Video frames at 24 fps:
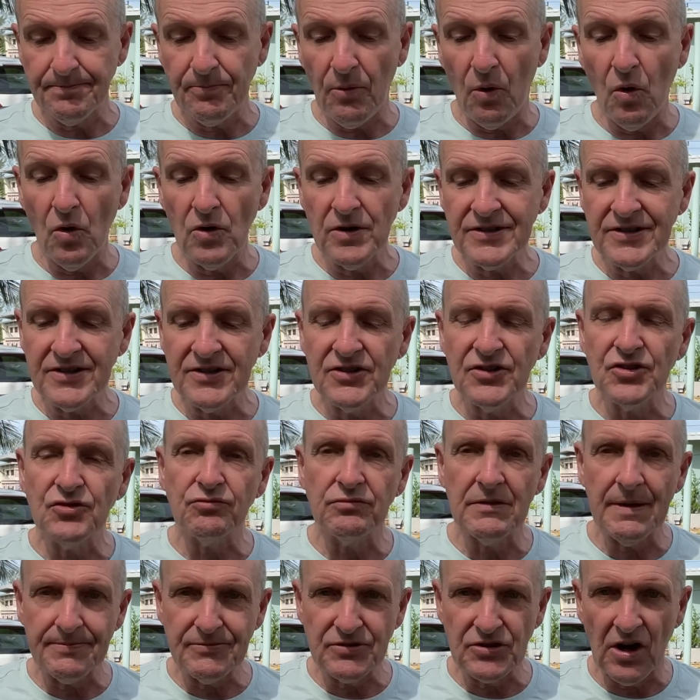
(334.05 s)
poisonous
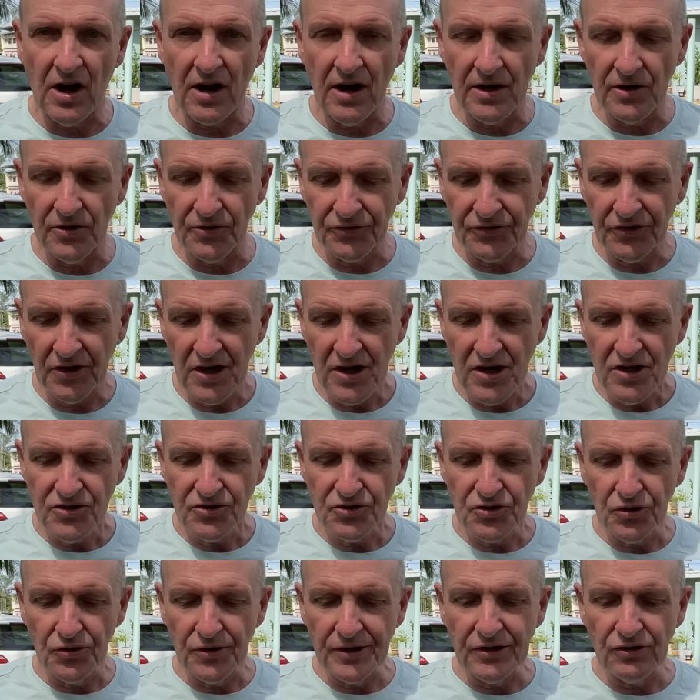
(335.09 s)
reptiles
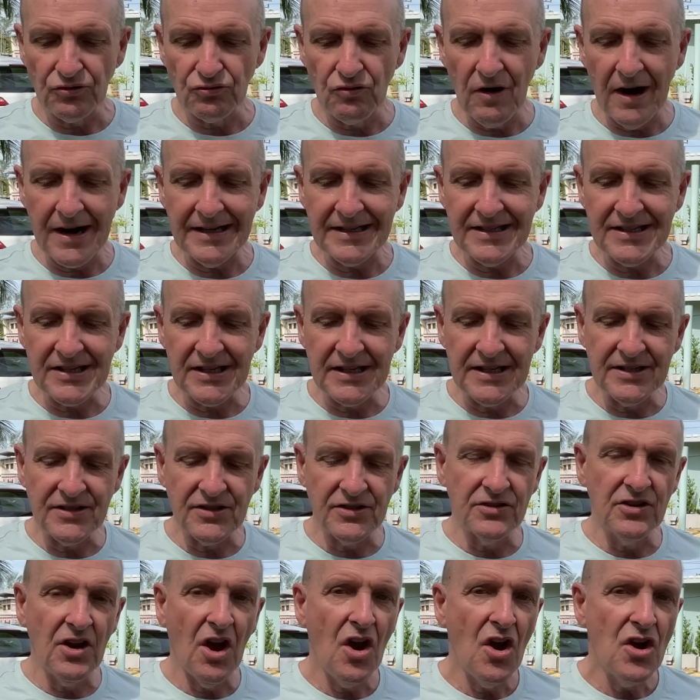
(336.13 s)
during a rainy
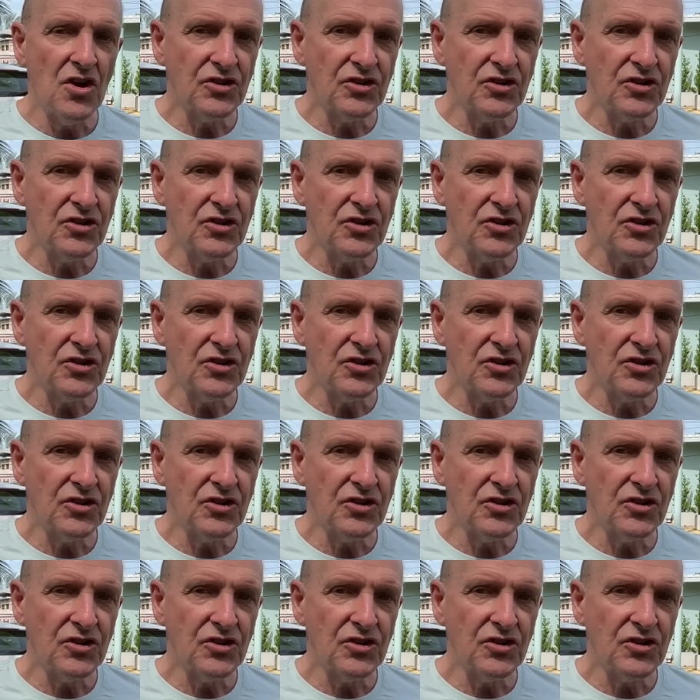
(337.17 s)
season,